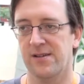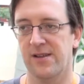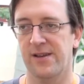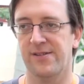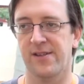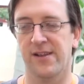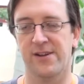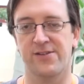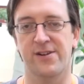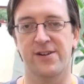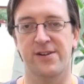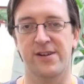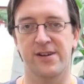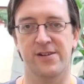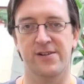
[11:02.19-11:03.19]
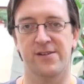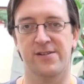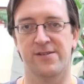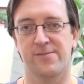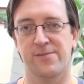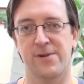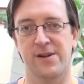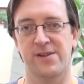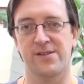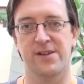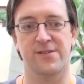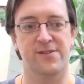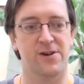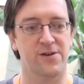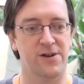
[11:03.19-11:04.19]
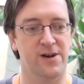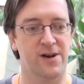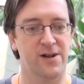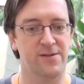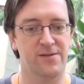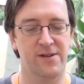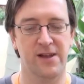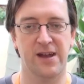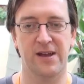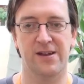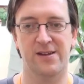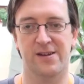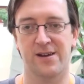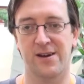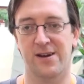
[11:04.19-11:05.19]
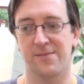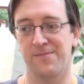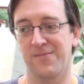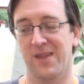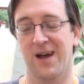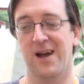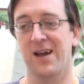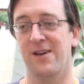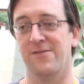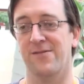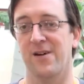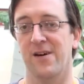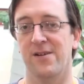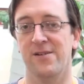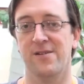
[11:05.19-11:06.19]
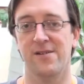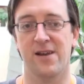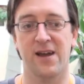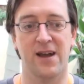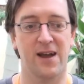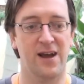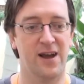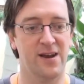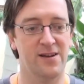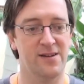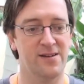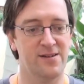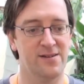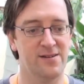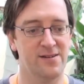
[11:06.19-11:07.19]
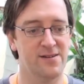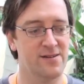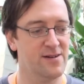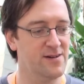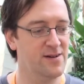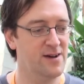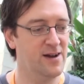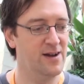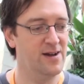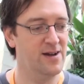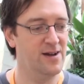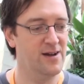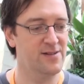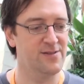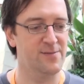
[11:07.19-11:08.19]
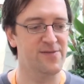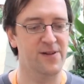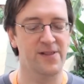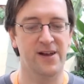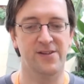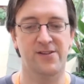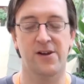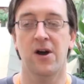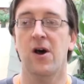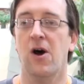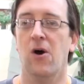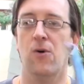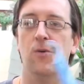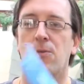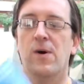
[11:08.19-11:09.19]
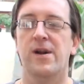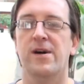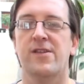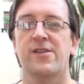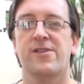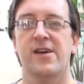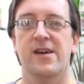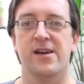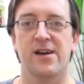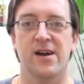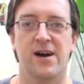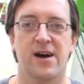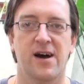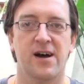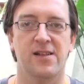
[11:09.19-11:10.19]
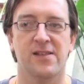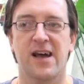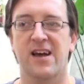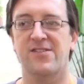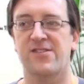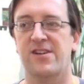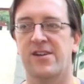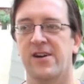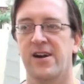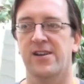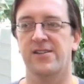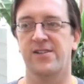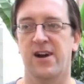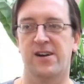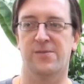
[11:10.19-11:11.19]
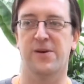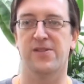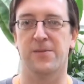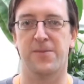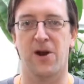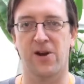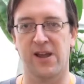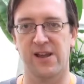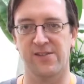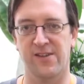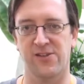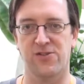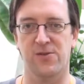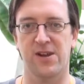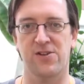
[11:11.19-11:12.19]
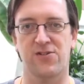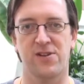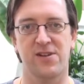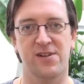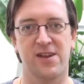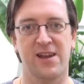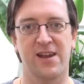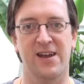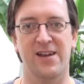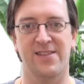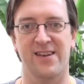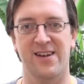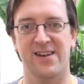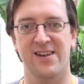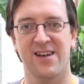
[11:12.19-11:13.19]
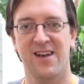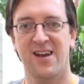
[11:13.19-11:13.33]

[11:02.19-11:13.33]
nice selection of dealers, plenty of stuff going on, and I had fun and had some fun last year. Oh, one other thing. Last year I had talked about the parking situation, and I had that